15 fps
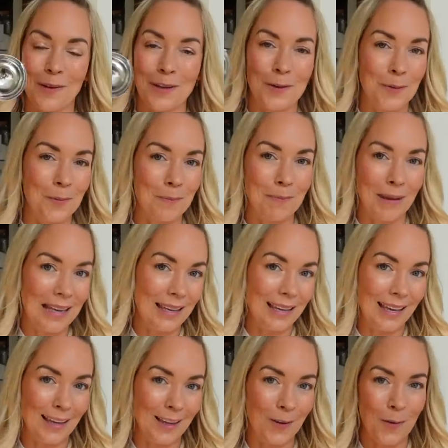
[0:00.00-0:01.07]
when you're
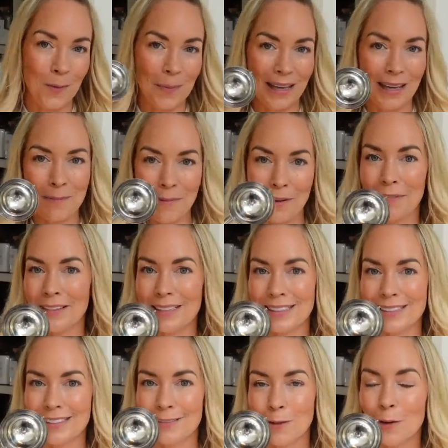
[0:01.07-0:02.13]
baking or making
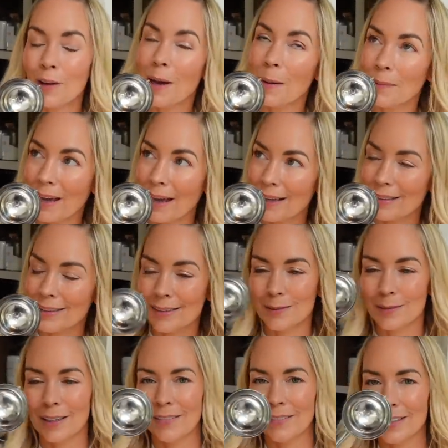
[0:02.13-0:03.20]
muffins or cupcakes,
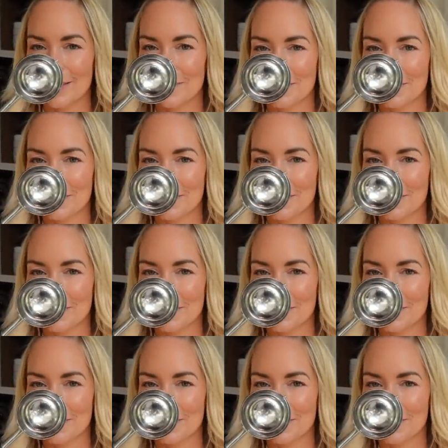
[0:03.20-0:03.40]
whatever.